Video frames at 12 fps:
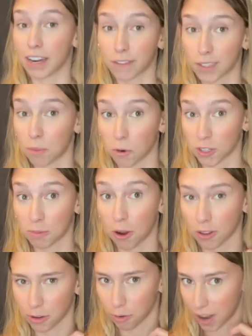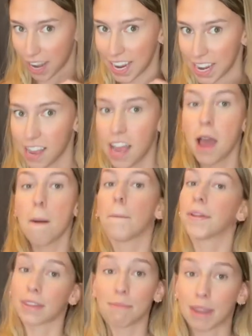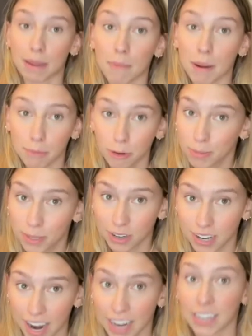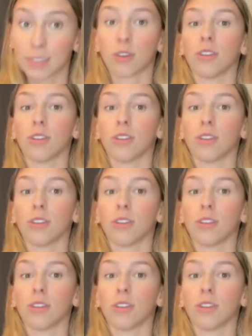of sports bras already, but they make my boobs look nice, so